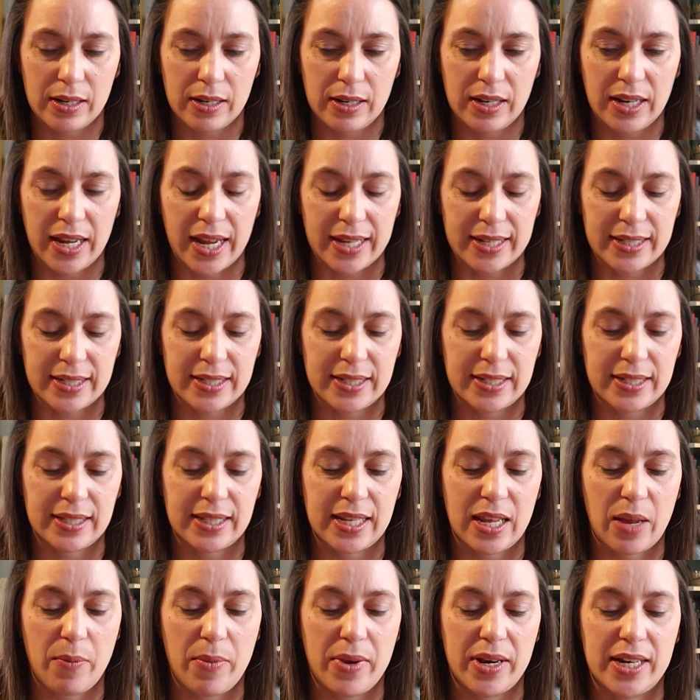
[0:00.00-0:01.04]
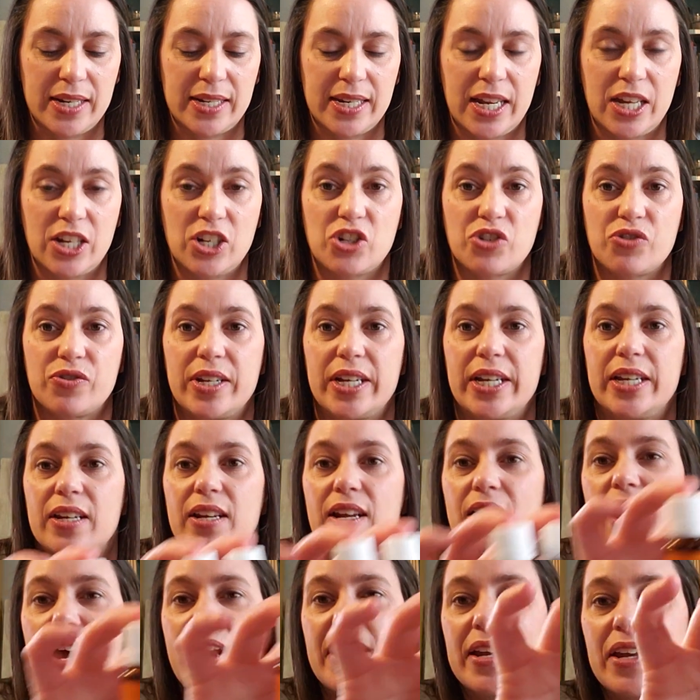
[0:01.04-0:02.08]
yes, lemon and tangerine. I
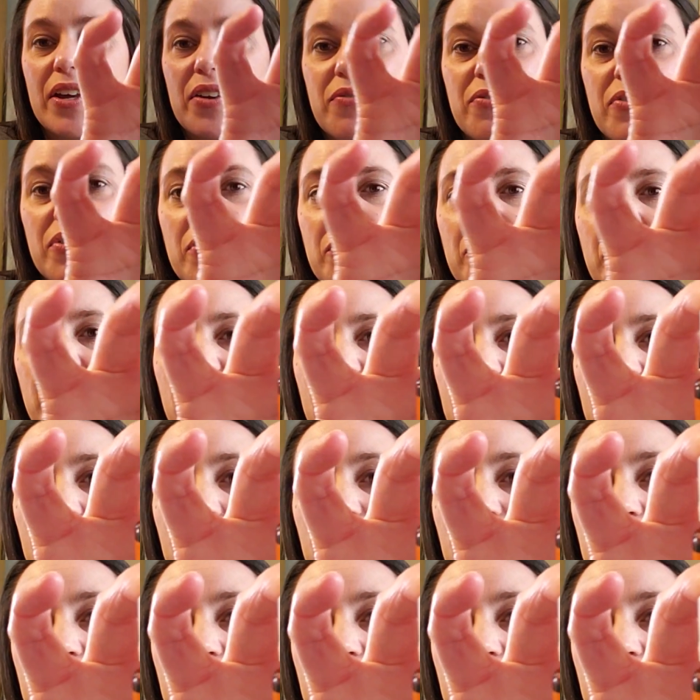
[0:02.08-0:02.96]
got again for free.